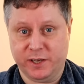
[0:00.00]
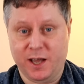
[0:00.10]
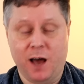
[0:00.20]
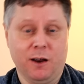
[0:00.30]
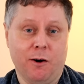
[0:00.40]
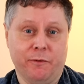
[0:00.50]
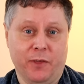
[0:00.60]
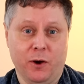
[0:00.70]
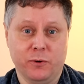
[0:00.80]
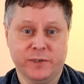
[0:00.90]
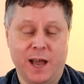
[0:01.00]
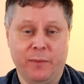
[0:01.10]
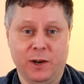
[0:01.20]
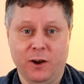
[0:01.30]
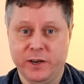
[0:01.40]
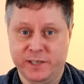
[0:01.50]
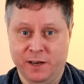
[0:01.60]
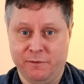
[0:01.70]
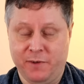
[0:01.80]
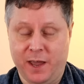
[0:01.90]
the colour of those and the lighting
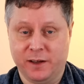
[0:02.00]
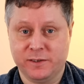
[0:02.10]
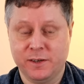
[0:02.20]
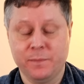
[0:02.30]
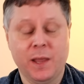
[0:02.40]
effects.